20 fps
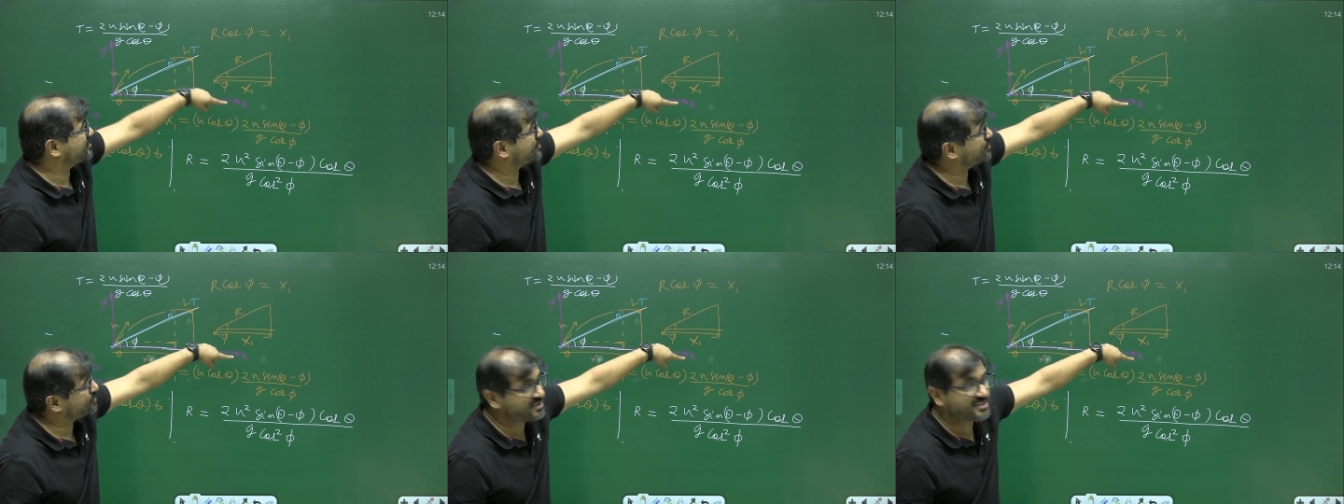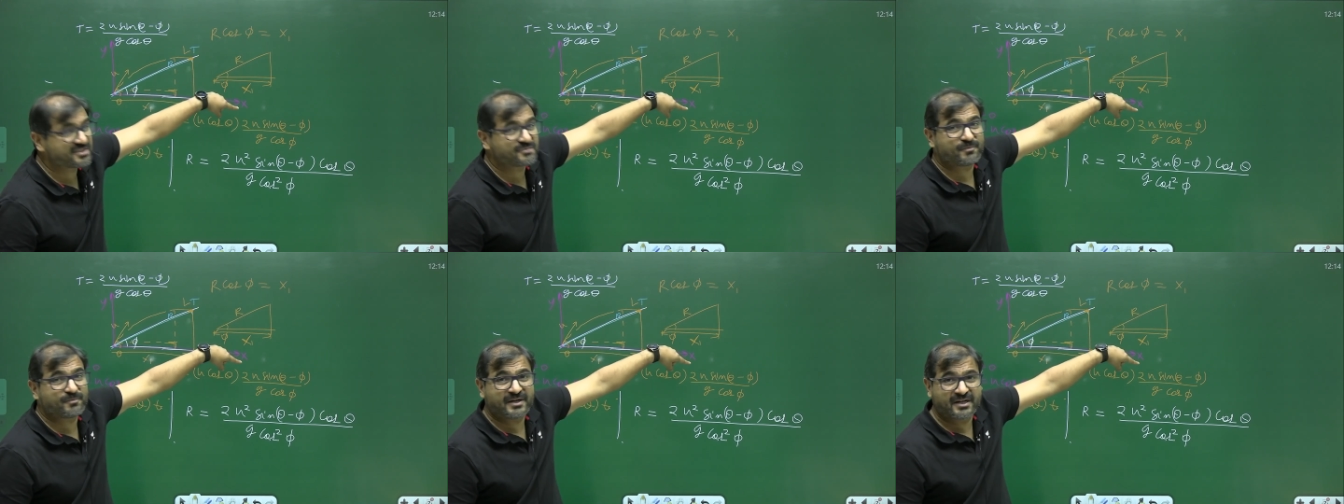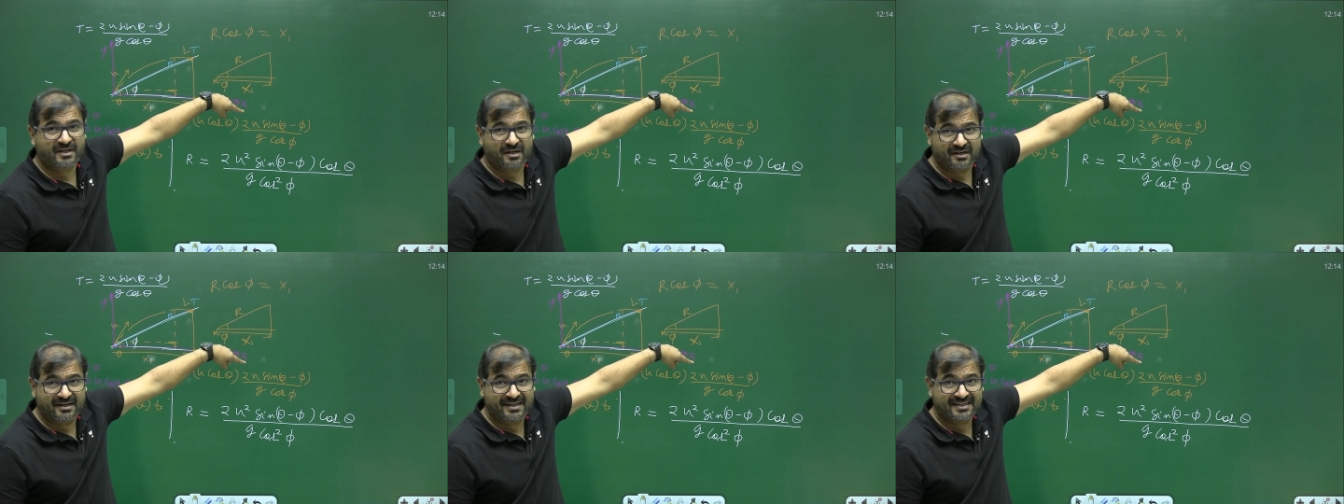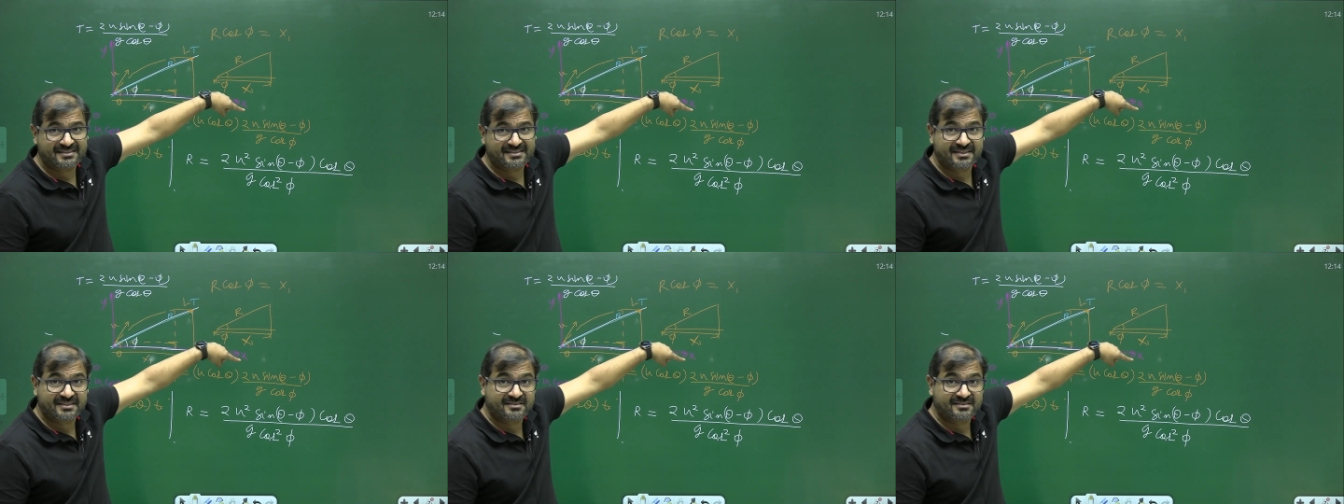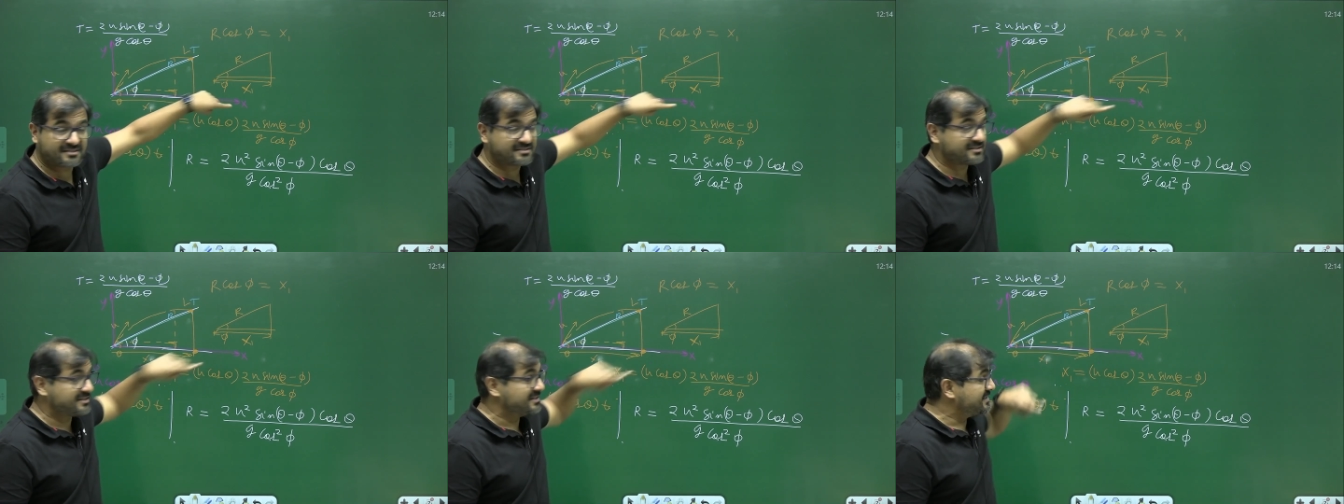to this particular
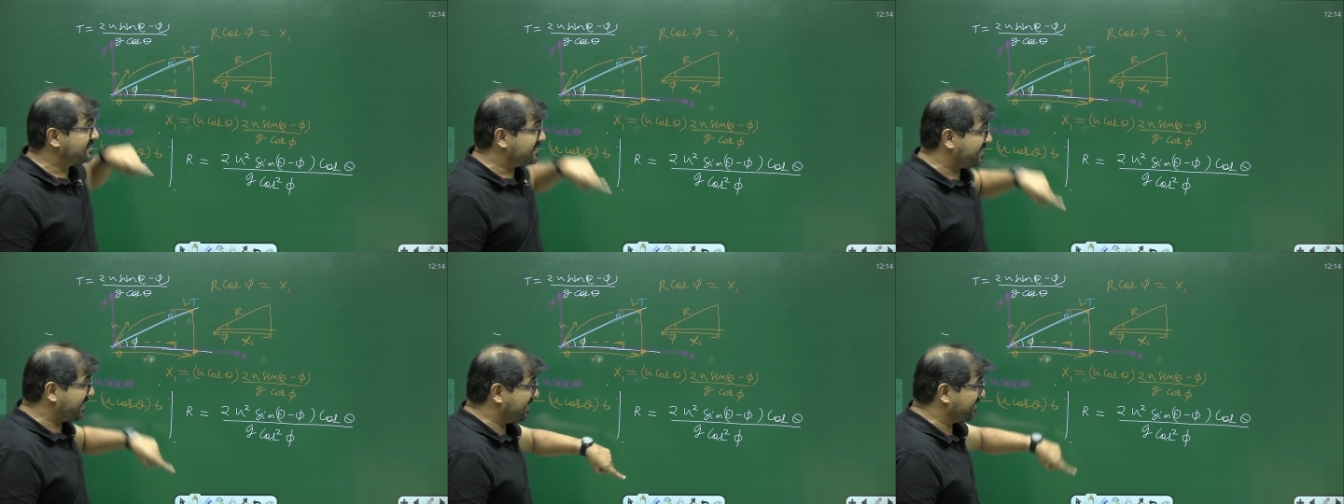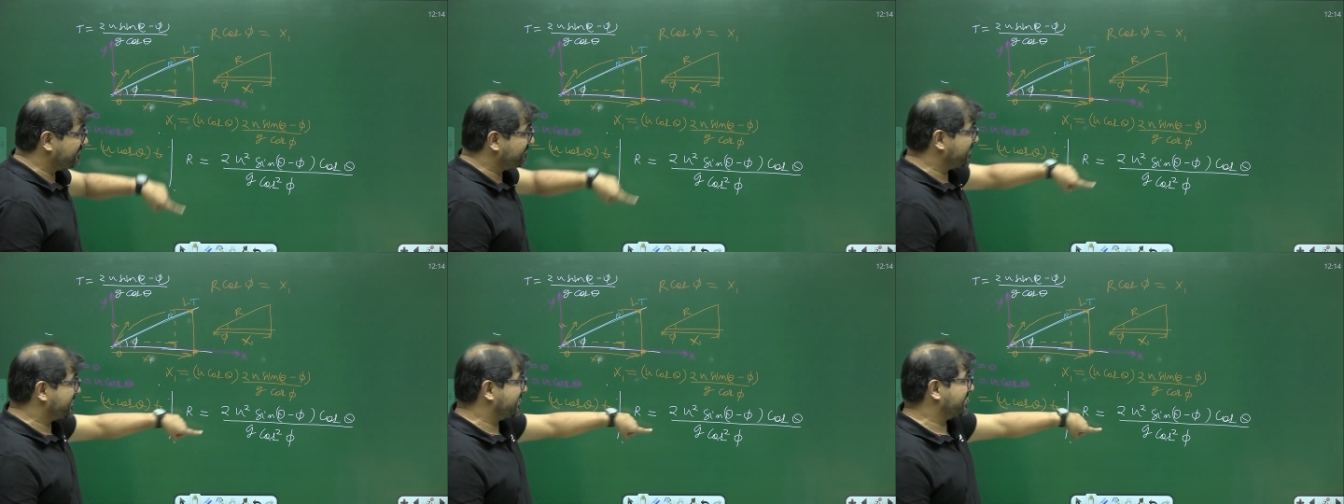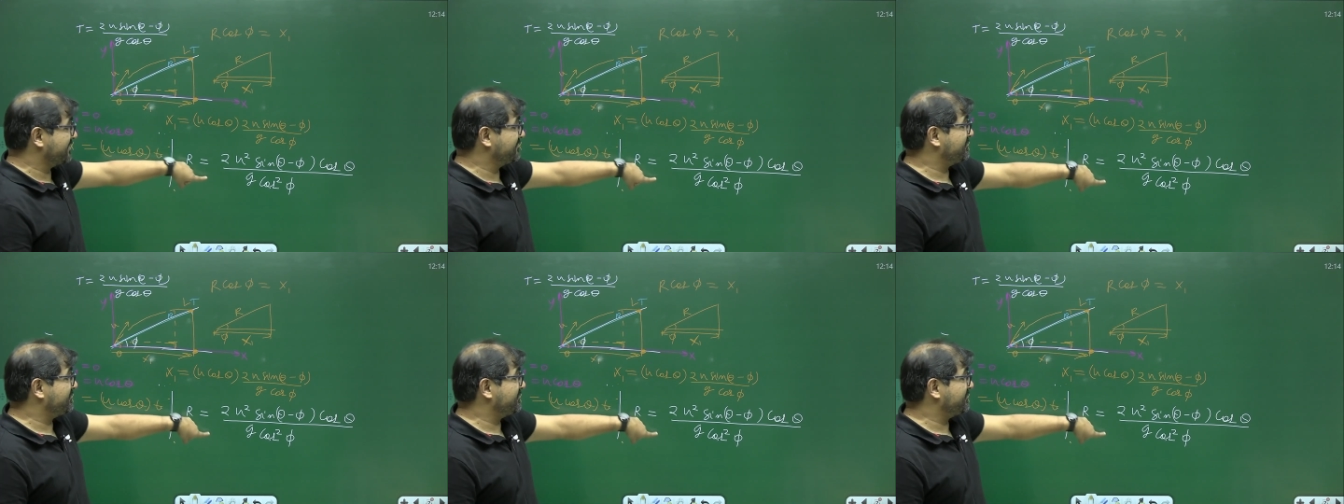x-axis and we can